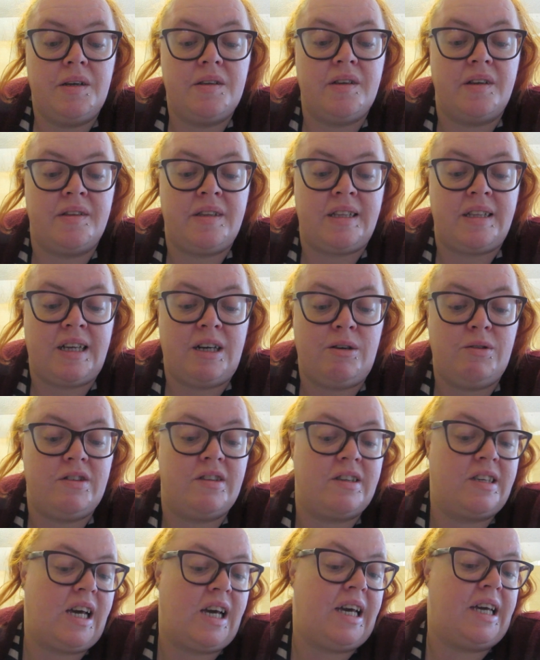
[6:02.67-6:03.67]
So I think that was
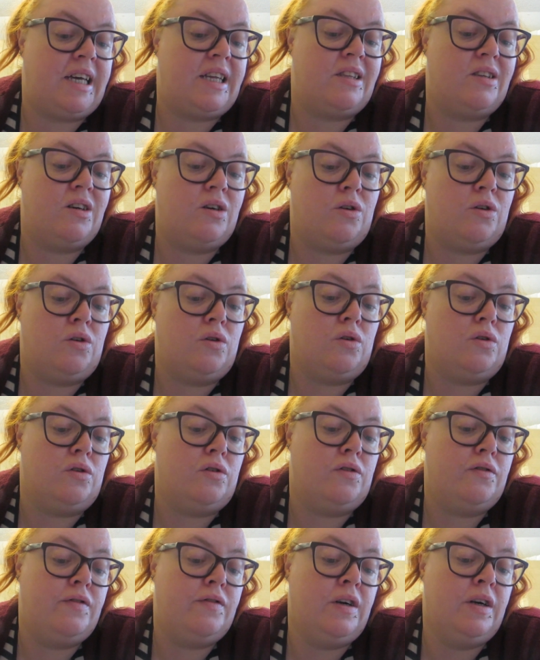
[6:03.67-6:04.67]
a gain
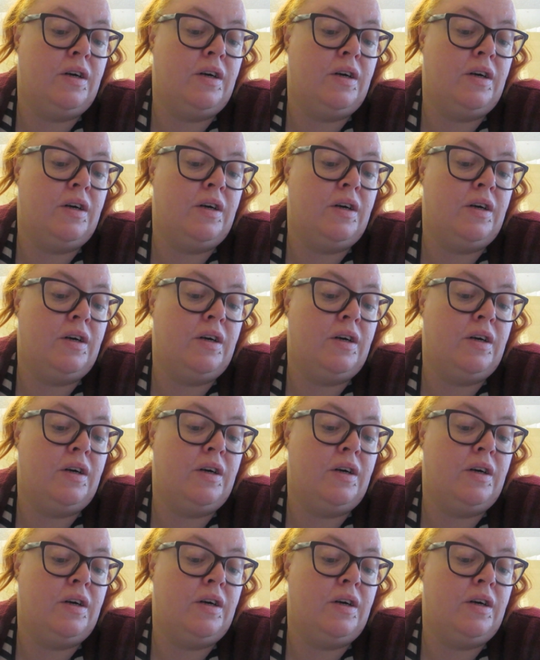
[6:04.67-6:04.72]
of